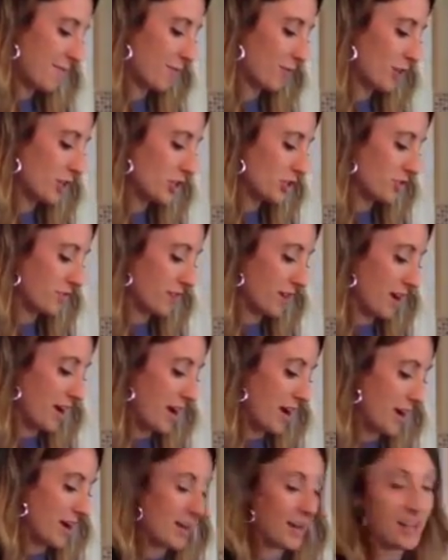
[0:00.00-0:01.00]
French
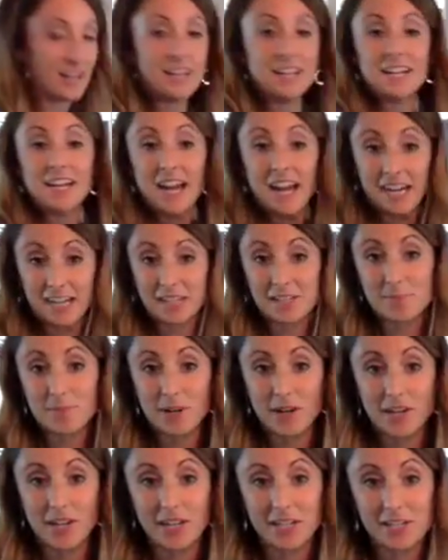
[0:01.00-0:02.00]
fry
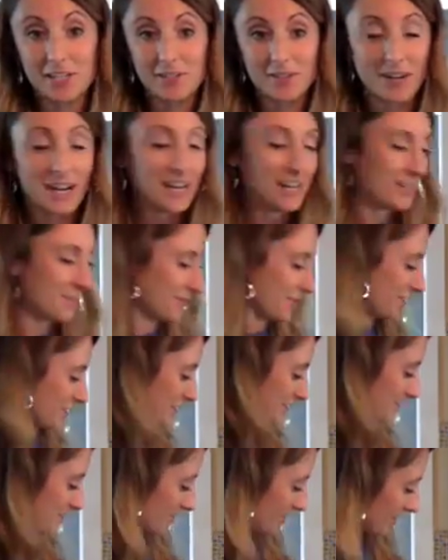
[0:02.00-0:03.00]
experience, right? Which
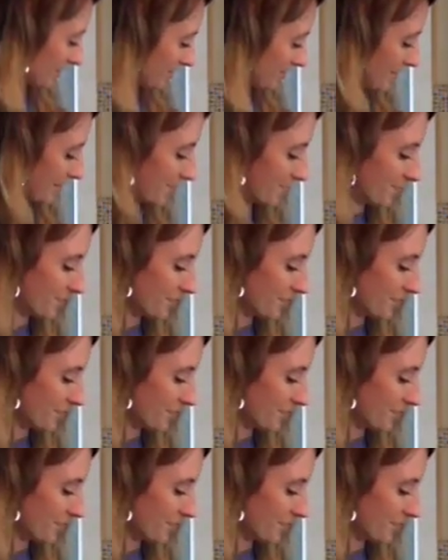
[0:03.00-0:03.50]
is really fun